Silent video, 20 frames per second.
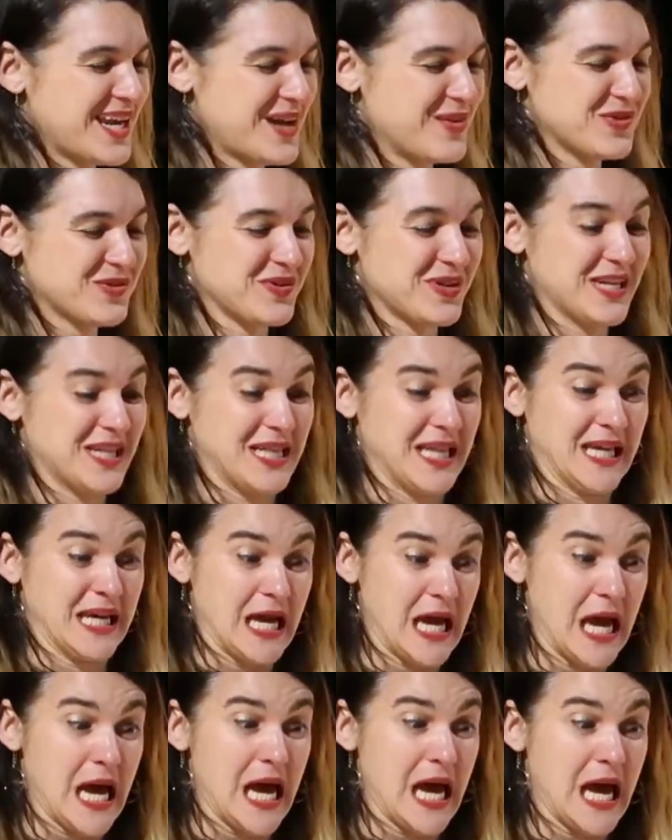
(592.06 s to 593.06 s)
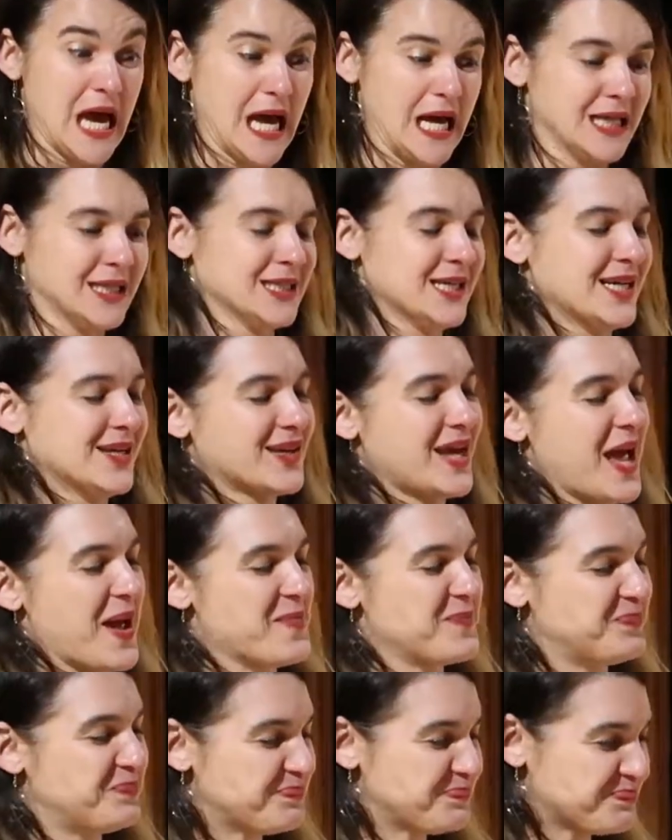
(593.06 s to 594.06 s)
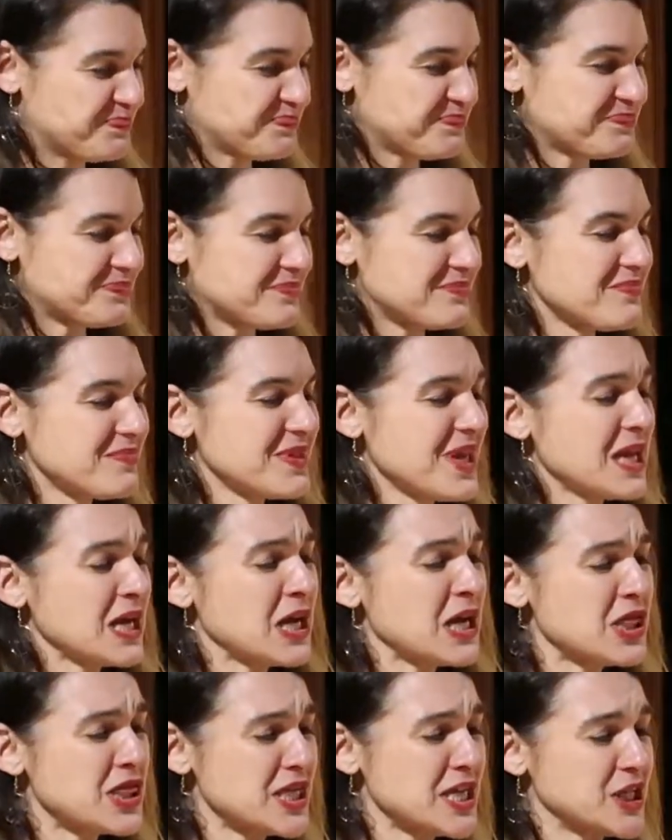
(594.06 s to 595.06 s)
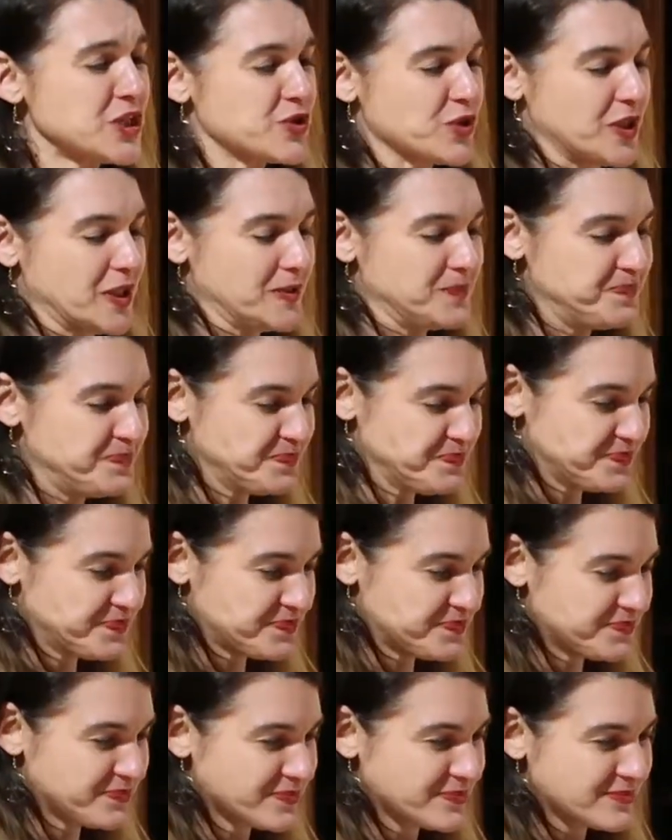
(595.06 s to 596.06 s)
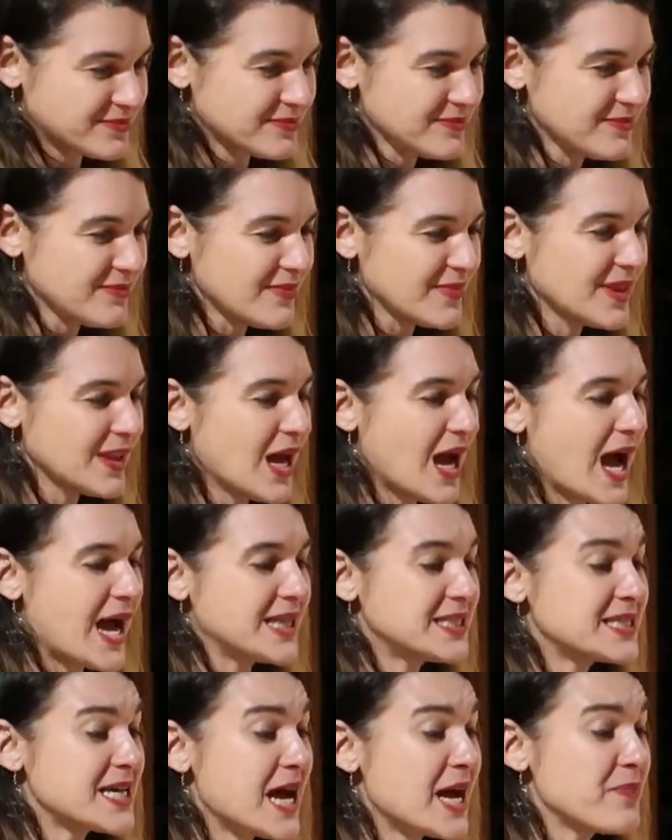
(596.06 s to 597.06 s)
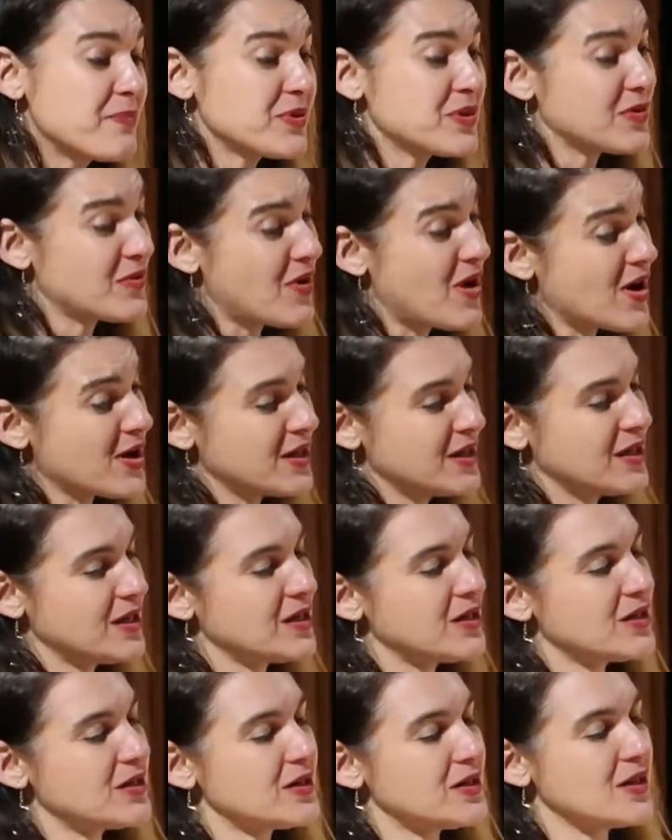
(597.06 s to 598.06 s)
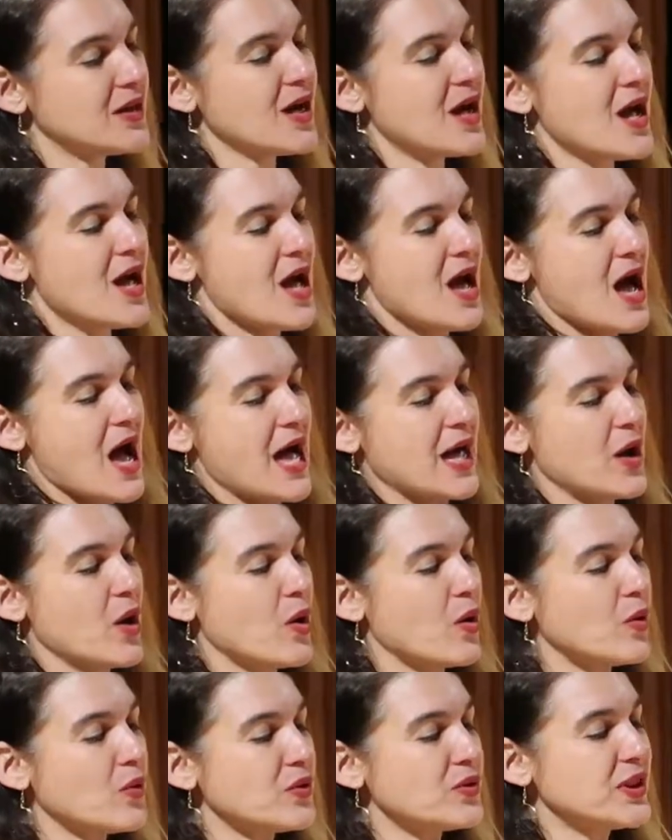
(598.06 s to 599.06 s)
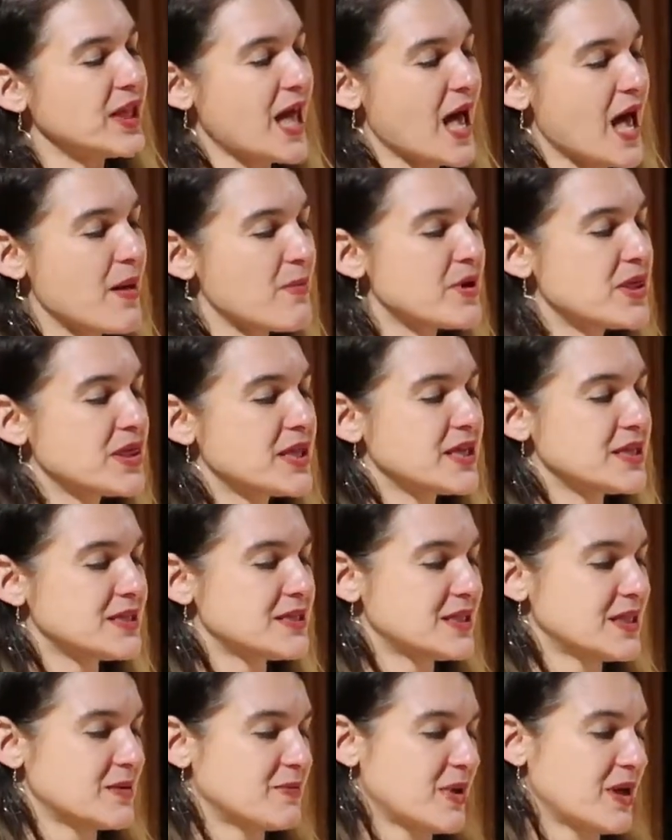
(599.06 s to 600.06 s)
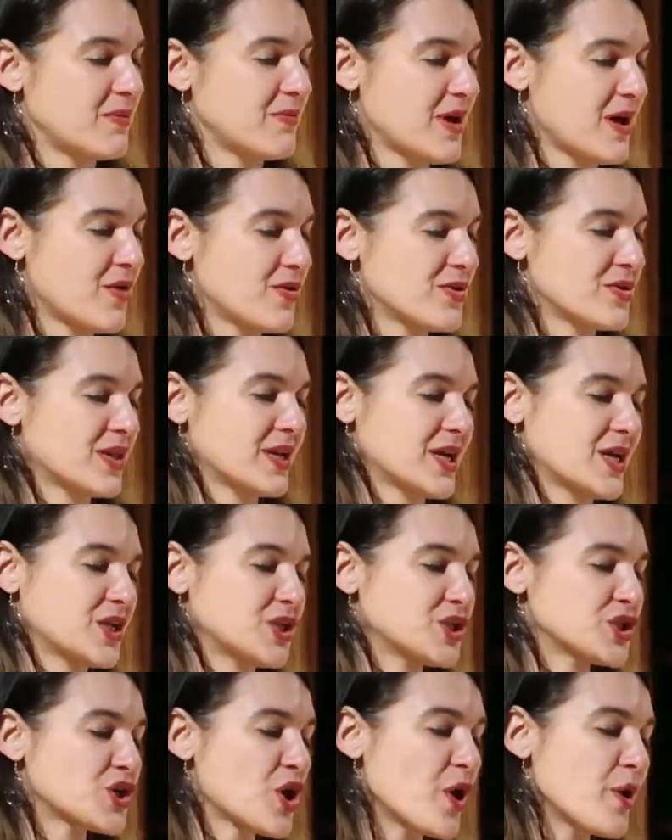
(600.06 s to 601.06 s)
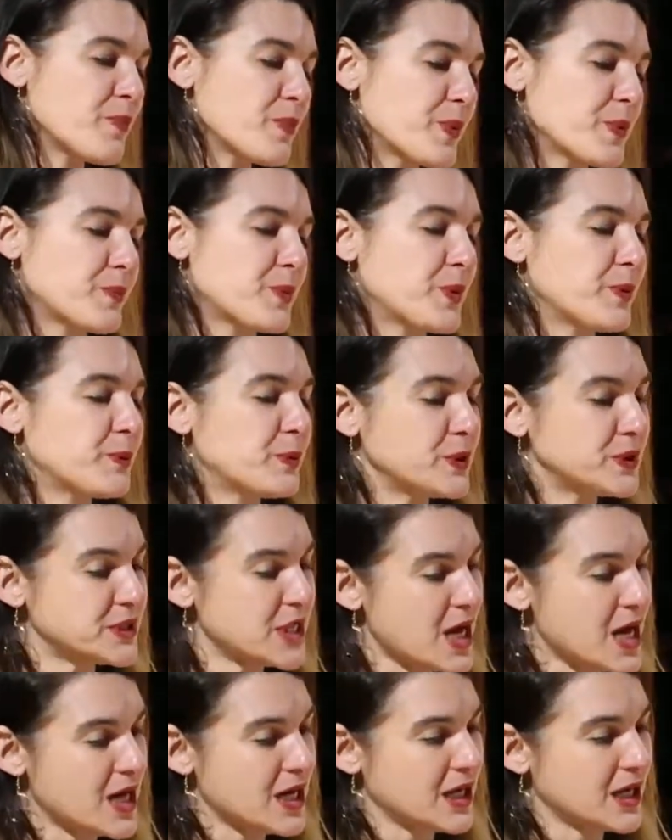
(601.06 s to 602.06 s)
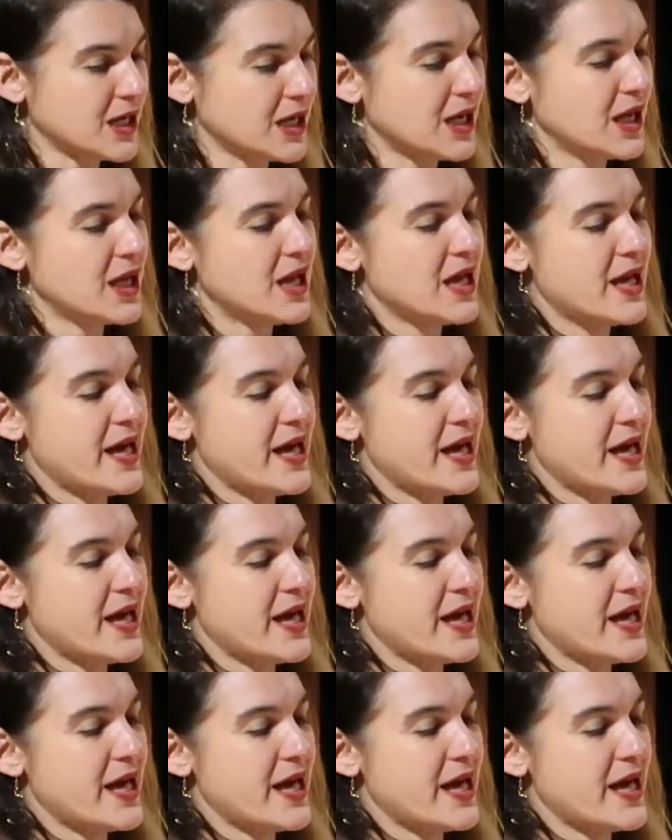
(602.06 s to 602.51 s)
I was reading it like, Okay. Cathedral. I typed the wrong year, I hold the amethyst in my mouth like a sharp purple tongue.